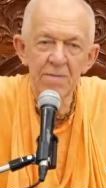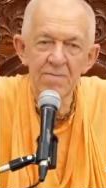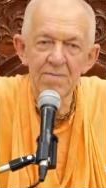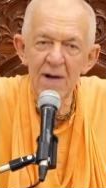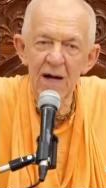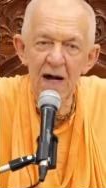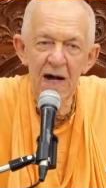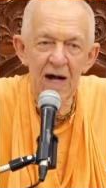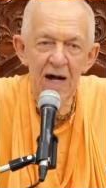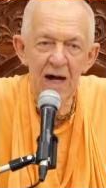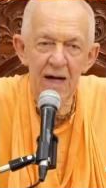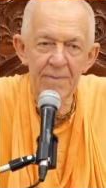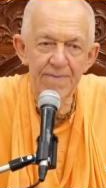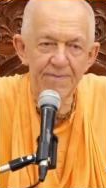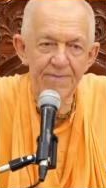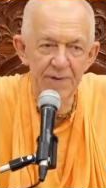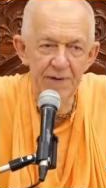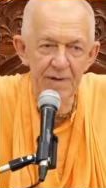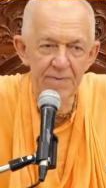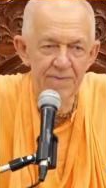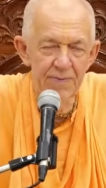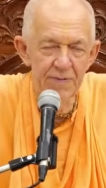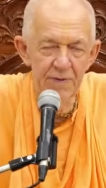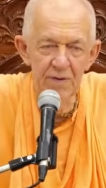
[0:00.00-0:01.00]
So
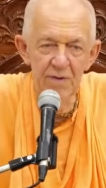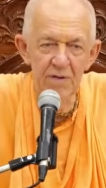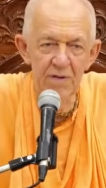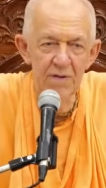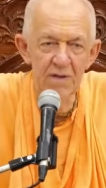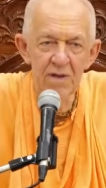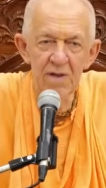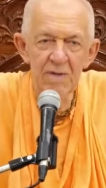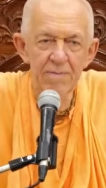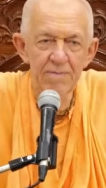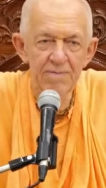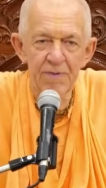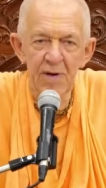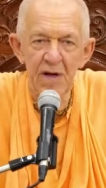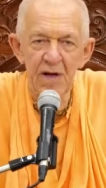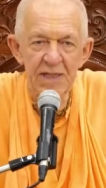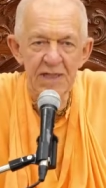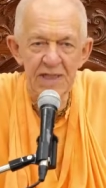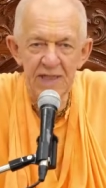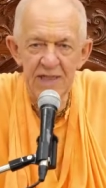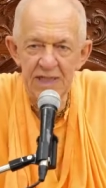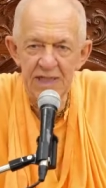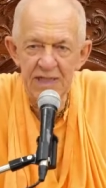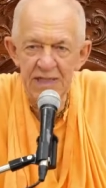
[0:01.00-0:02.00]
Mahaprabhu
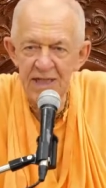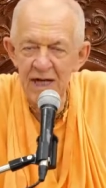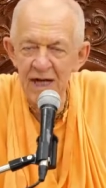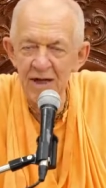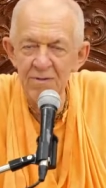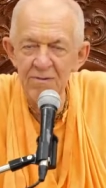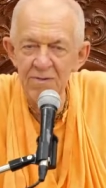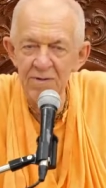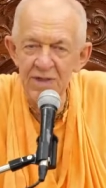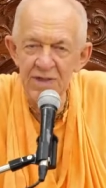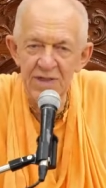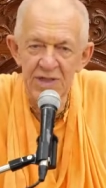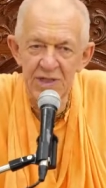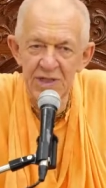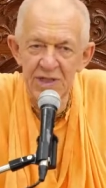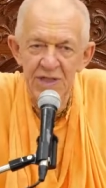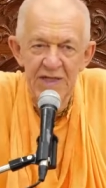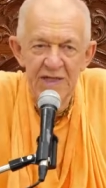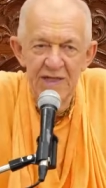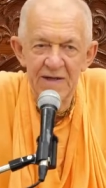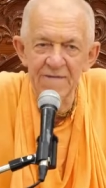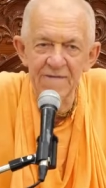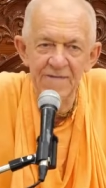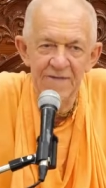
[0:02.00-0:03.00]
pointed out
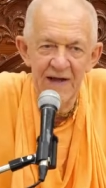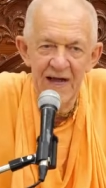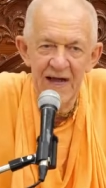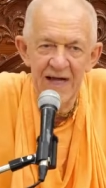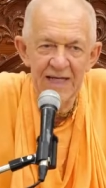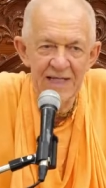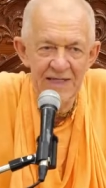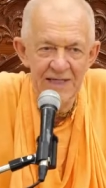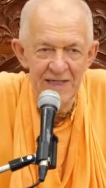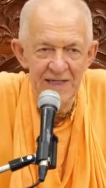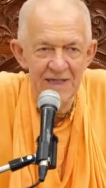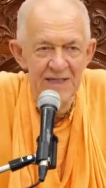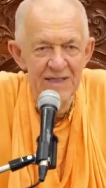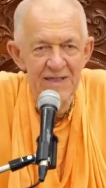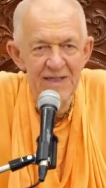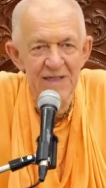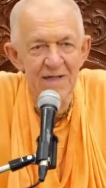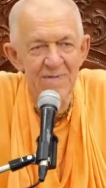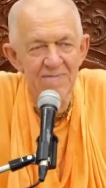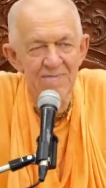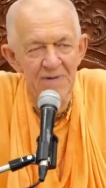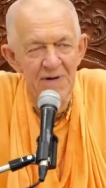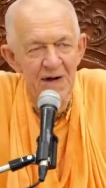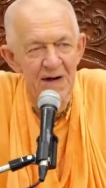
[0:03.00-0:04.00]
this defect
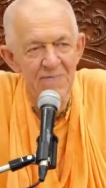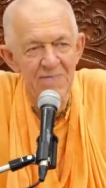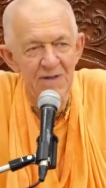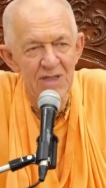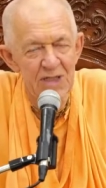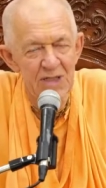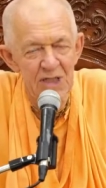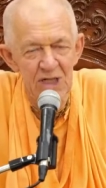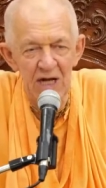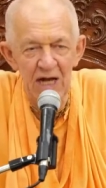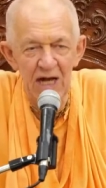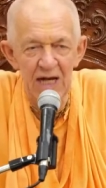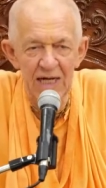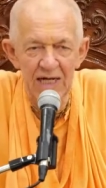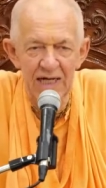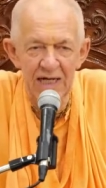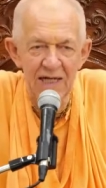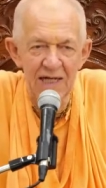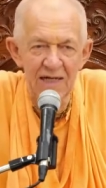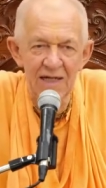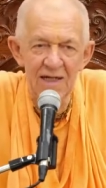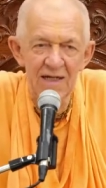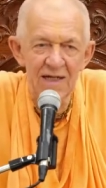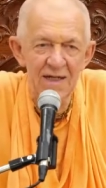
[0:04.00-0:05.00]
in the
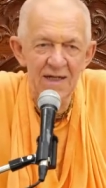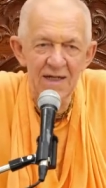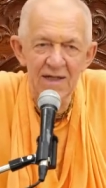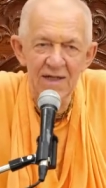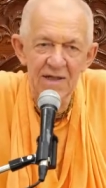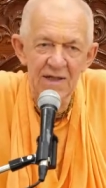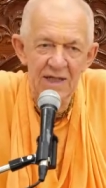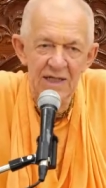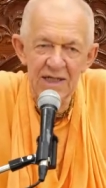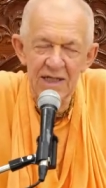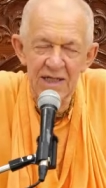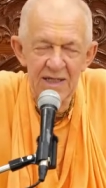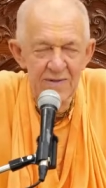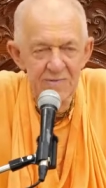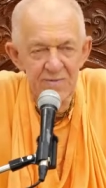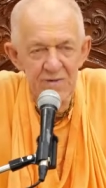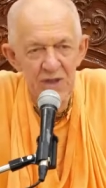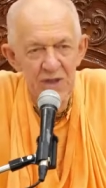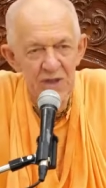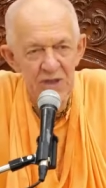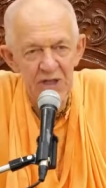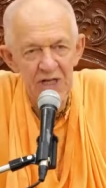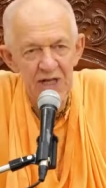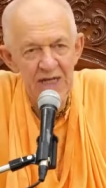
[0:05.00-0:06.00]
brahmachari, that he
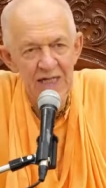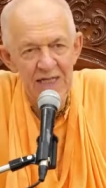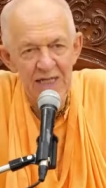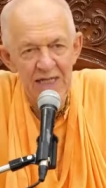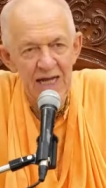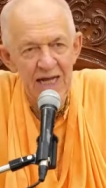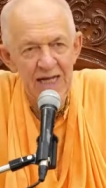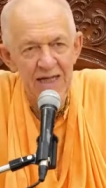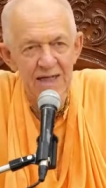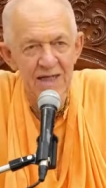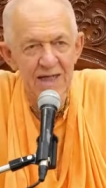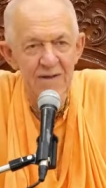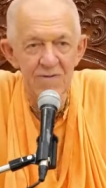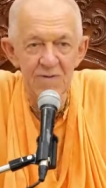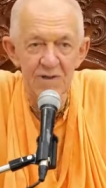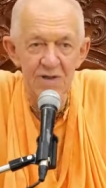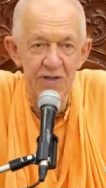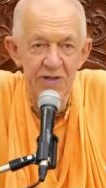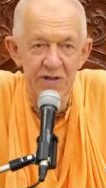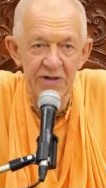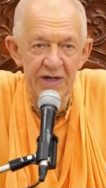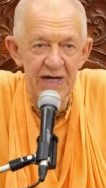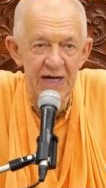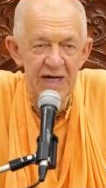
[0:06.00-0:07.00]
was thinking he
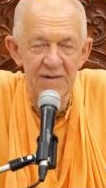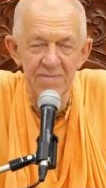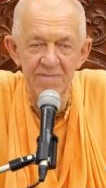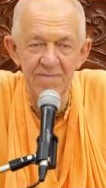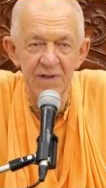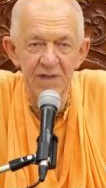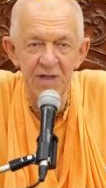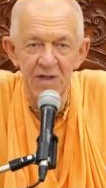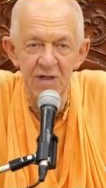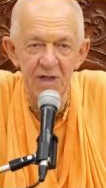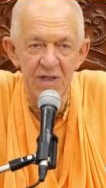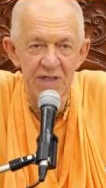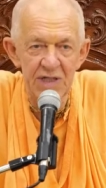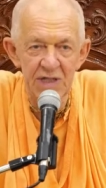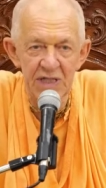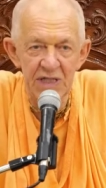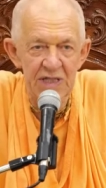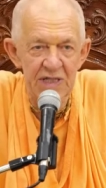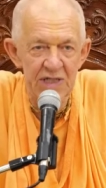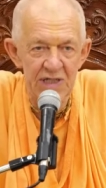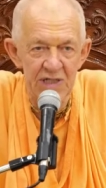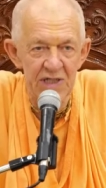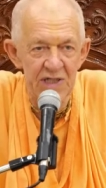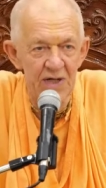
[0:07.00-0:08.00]
was great because
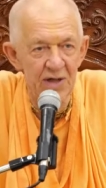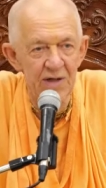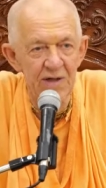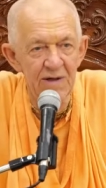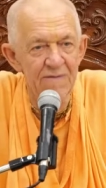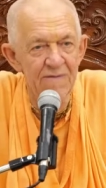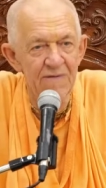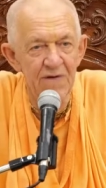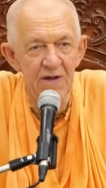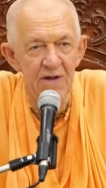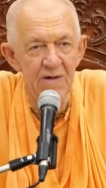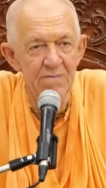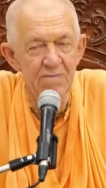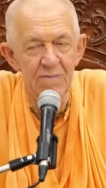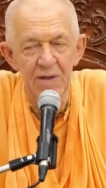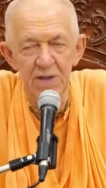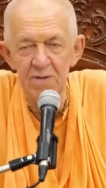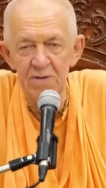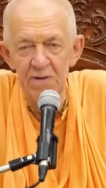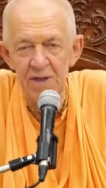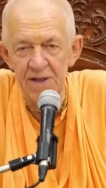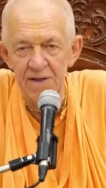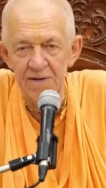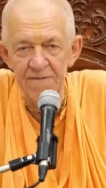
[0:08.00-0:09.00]
he just lived on
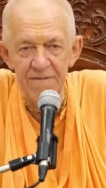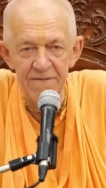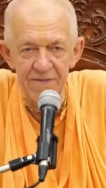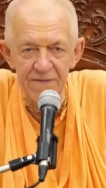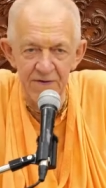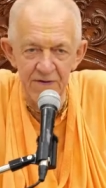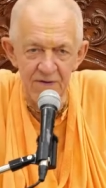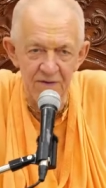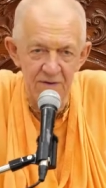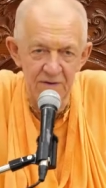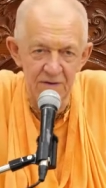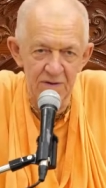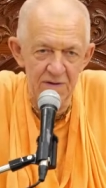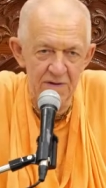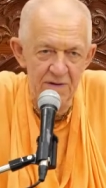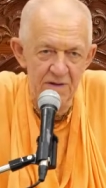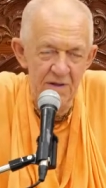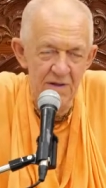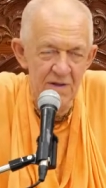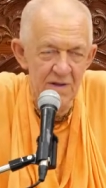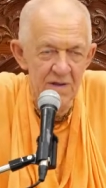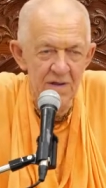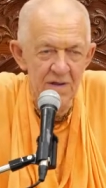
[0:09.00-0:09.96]
milk and fruit.